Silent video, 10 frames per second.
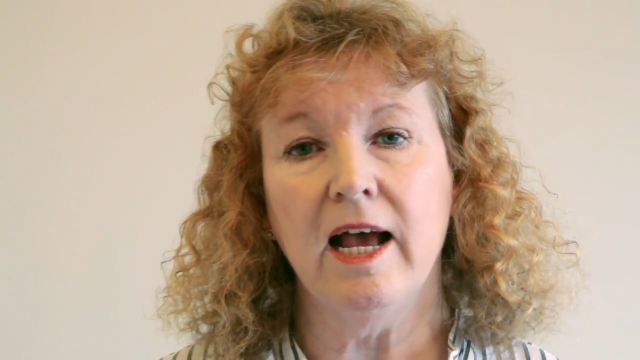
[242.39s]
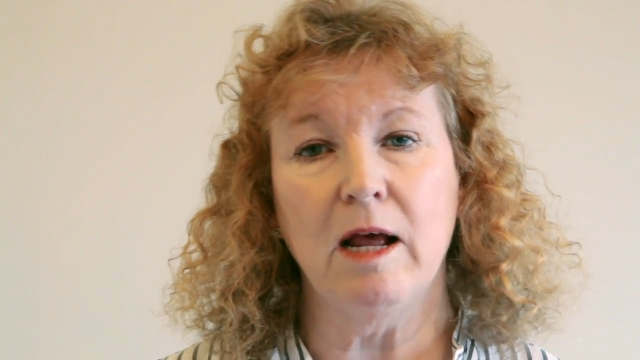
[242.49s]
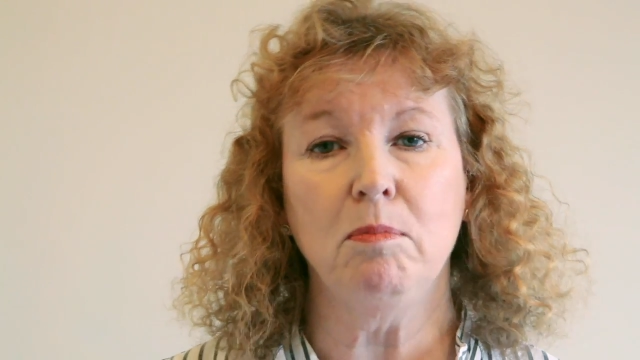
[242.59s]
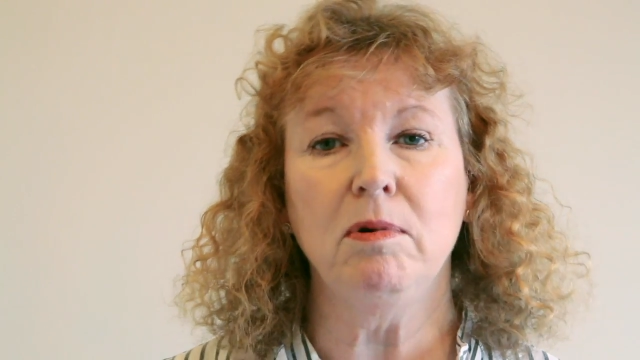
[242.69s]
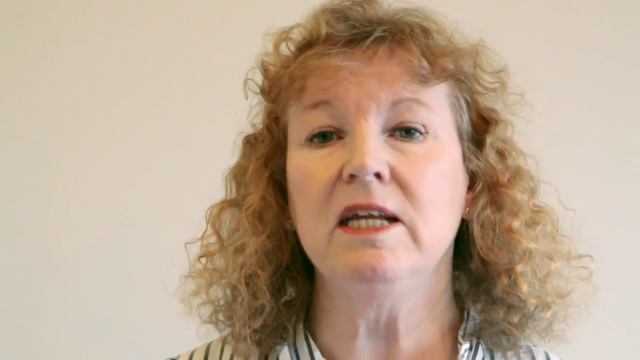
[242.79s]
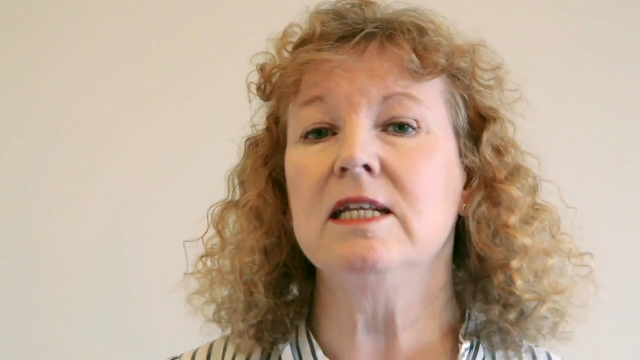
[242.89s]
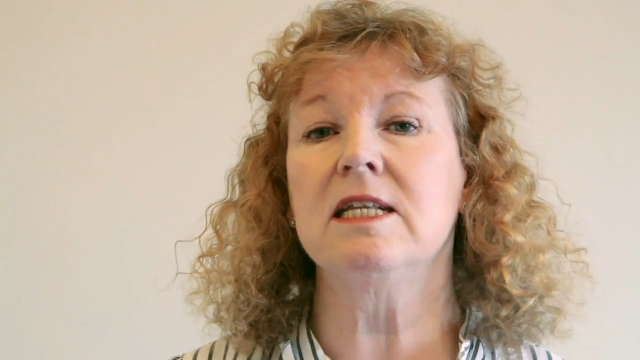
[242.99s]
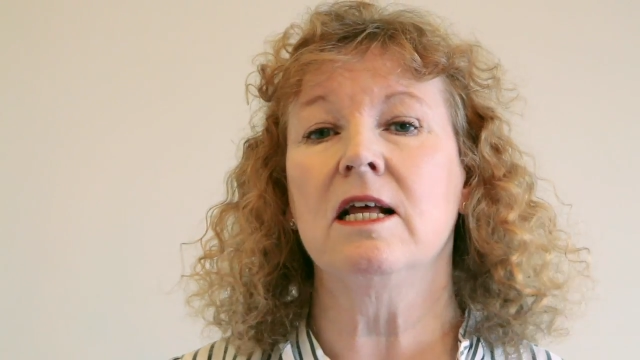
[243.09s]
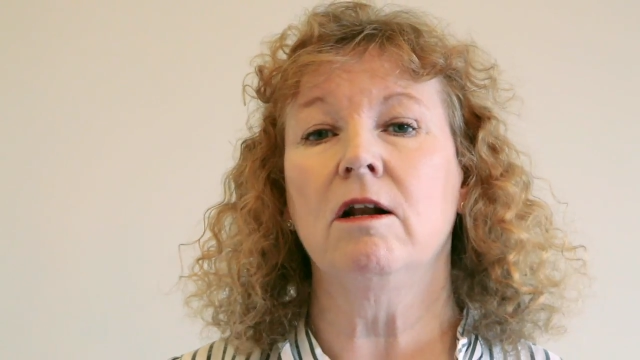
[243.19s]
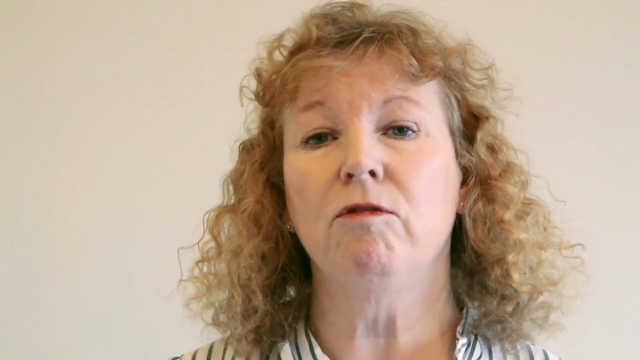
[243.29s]
and
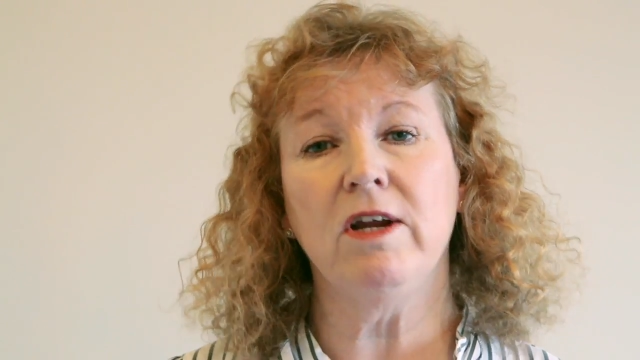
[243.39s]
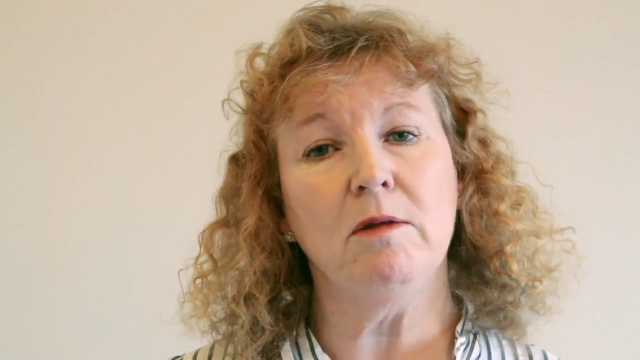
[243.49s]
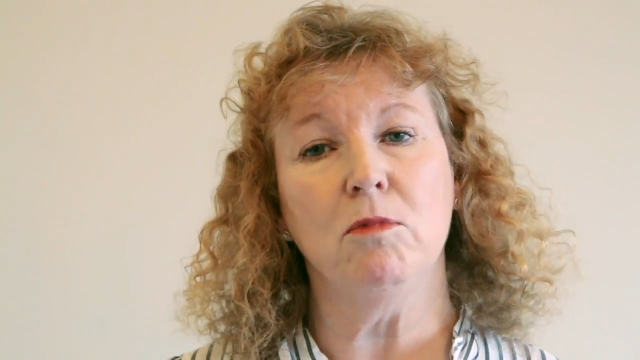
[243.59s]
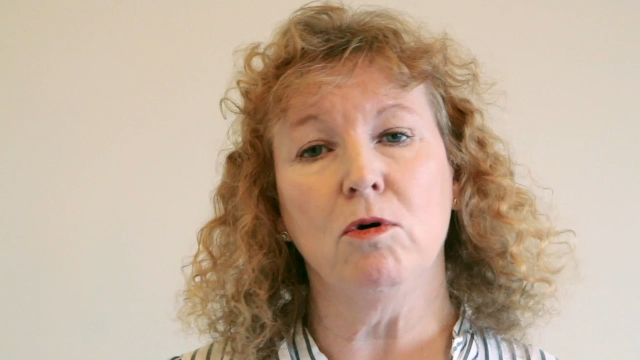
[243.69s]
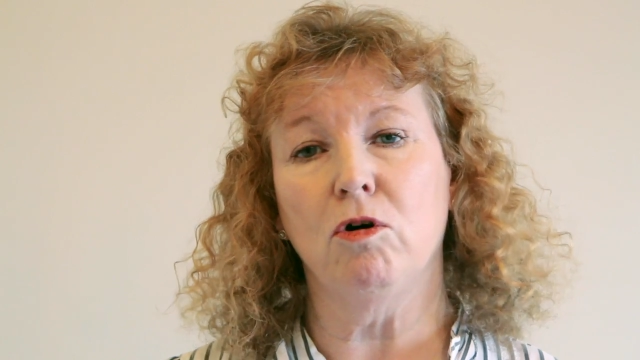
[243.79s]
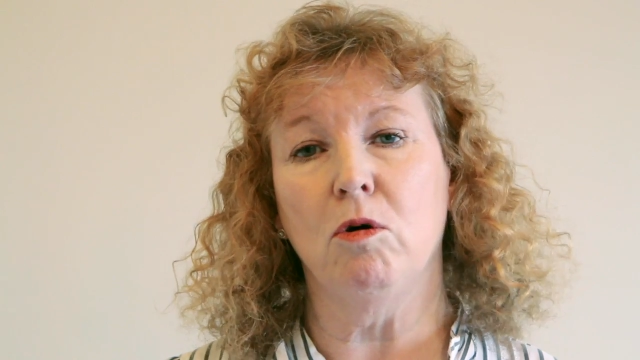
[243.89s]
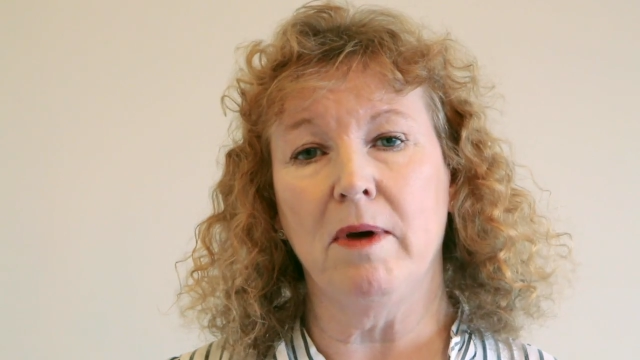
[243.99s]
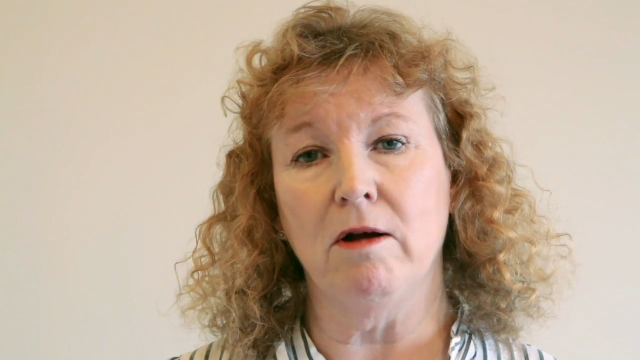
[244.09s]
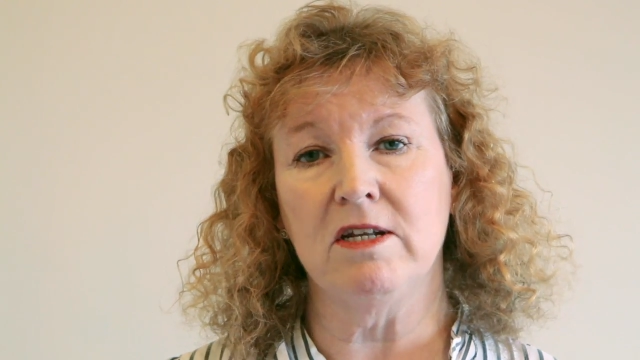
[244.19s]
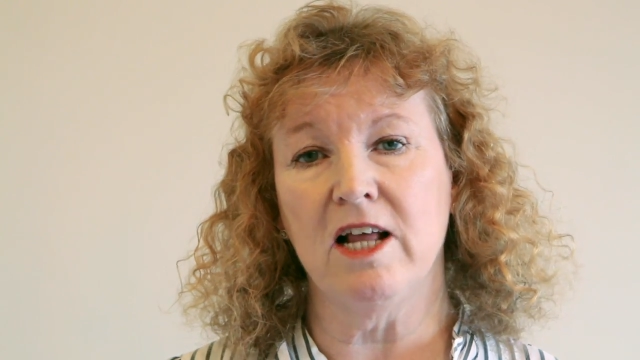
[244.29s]
please read more
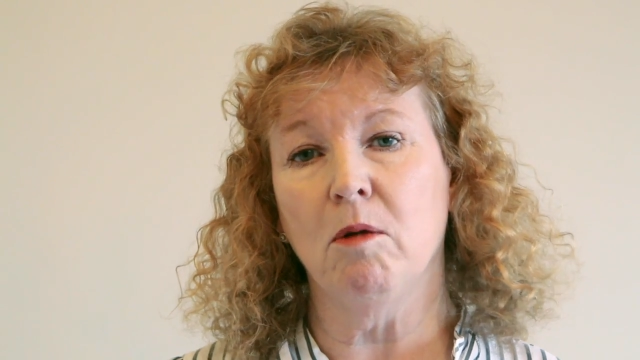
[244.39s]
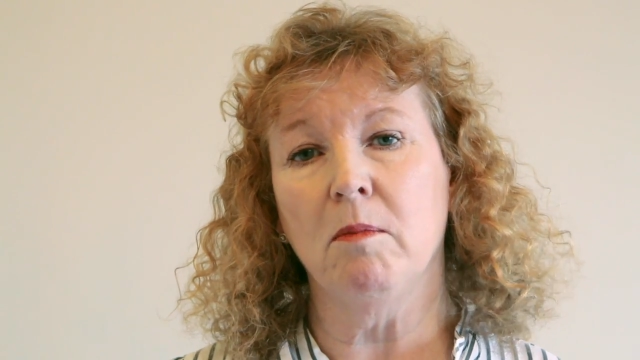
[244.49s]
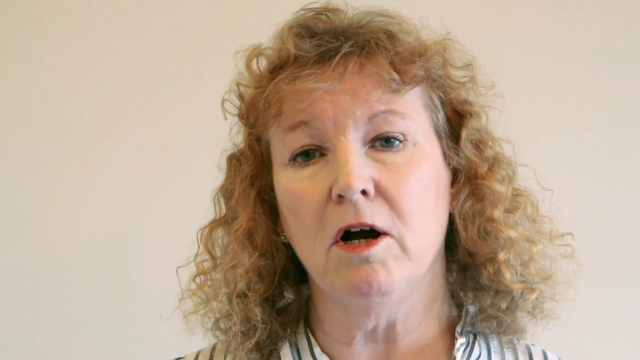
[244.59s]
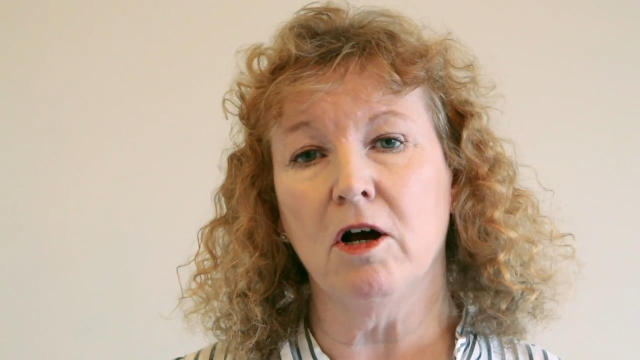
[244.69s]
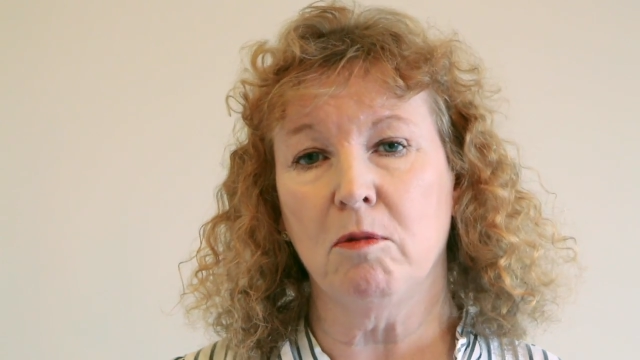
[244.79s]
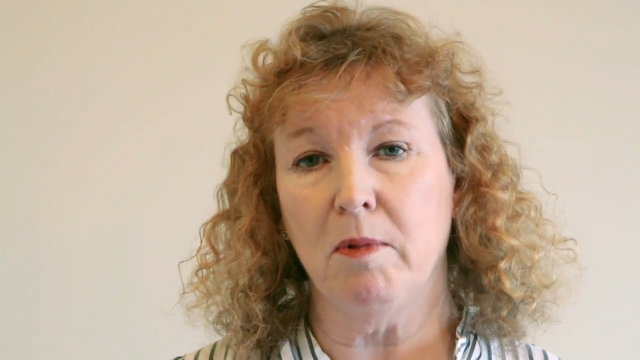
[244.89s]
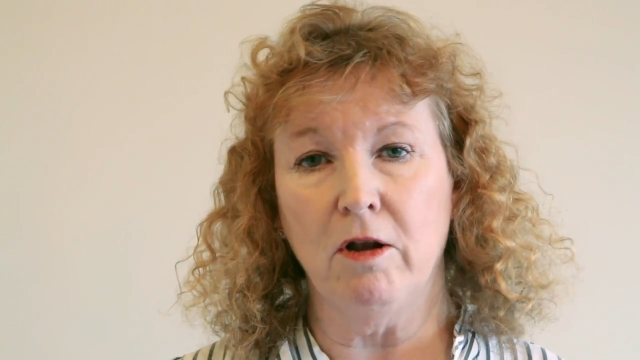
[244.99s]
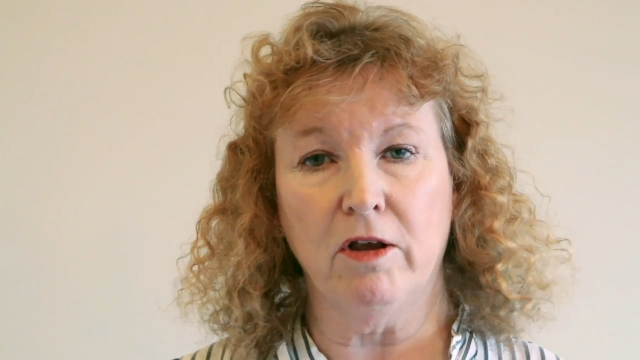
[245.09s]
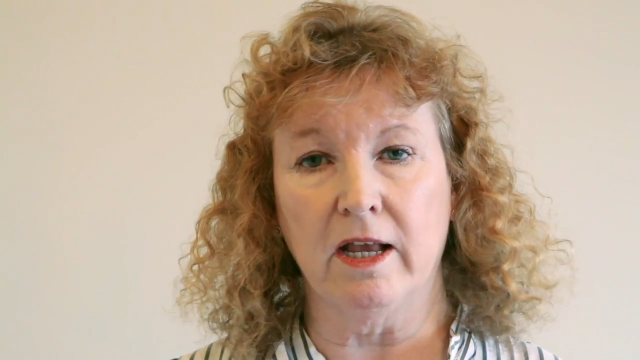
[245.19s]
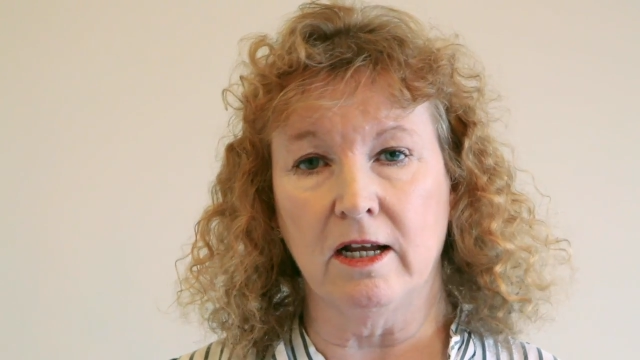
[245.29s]
about Telmark by
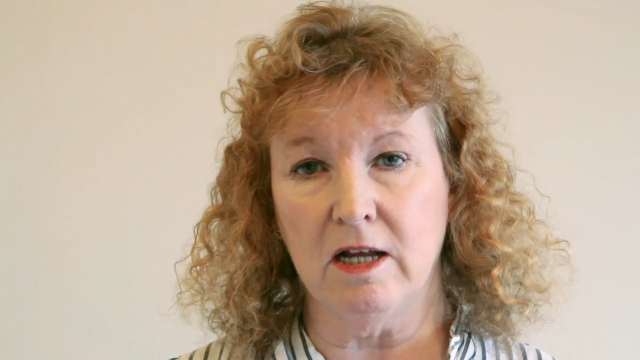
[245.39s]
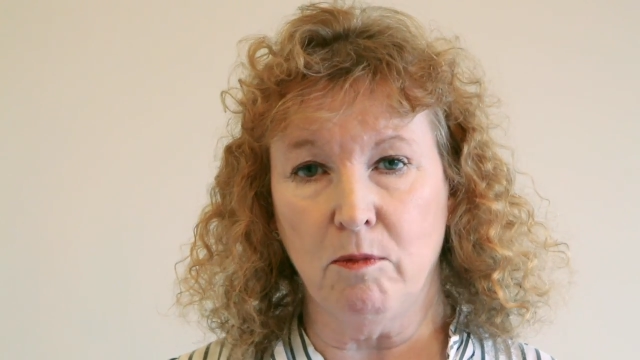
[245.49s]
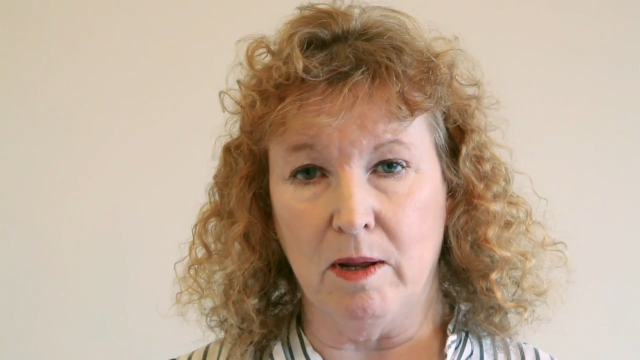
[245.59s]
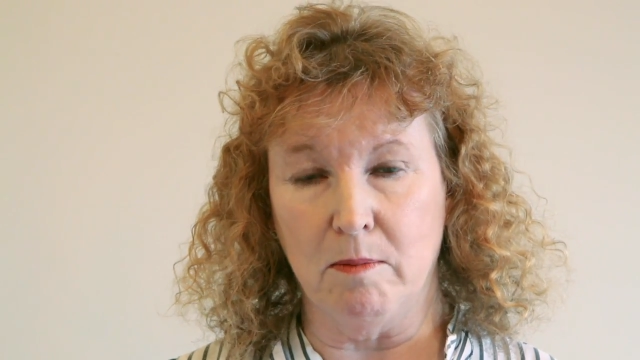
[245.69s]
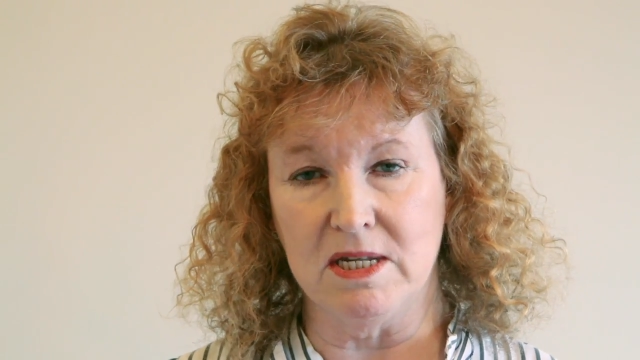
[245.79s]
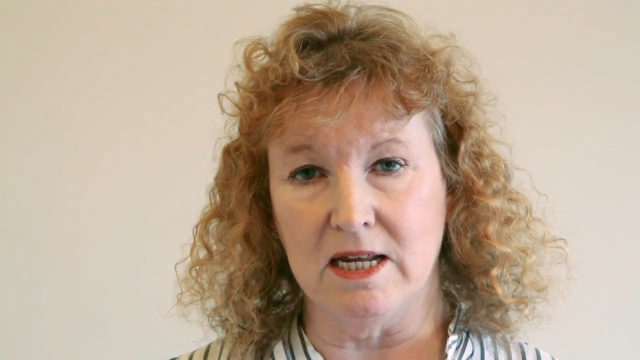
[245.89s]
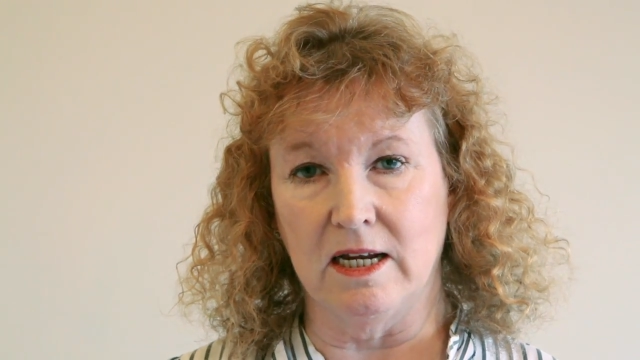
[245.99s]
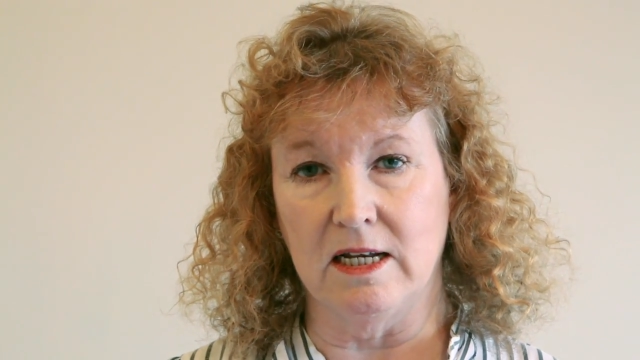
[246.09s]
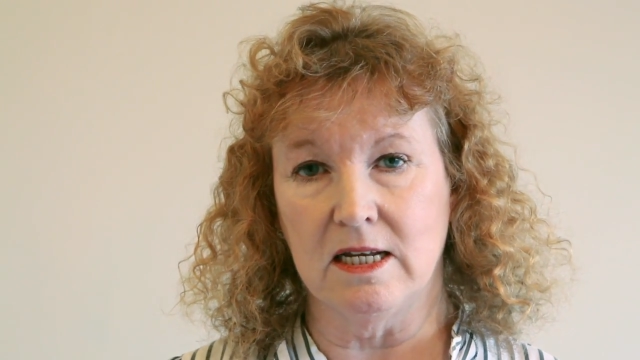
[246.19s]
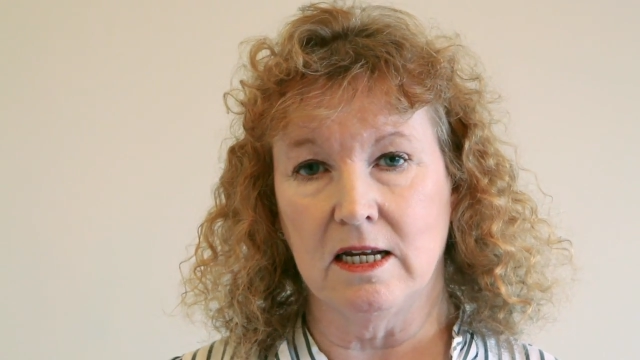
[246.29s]
looking at our
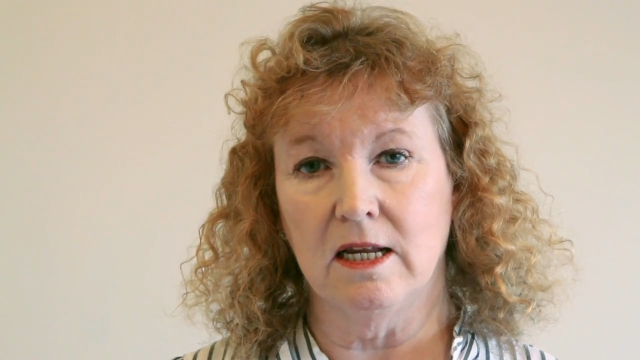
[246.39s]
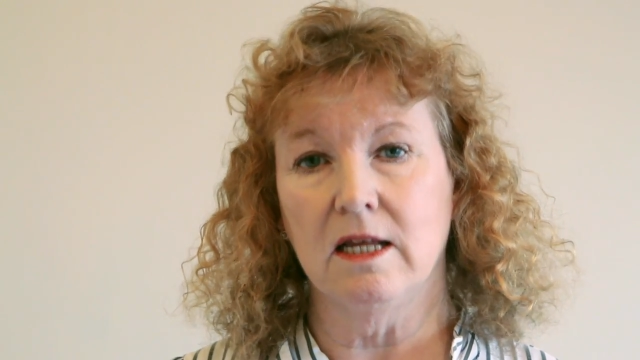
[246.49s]
website.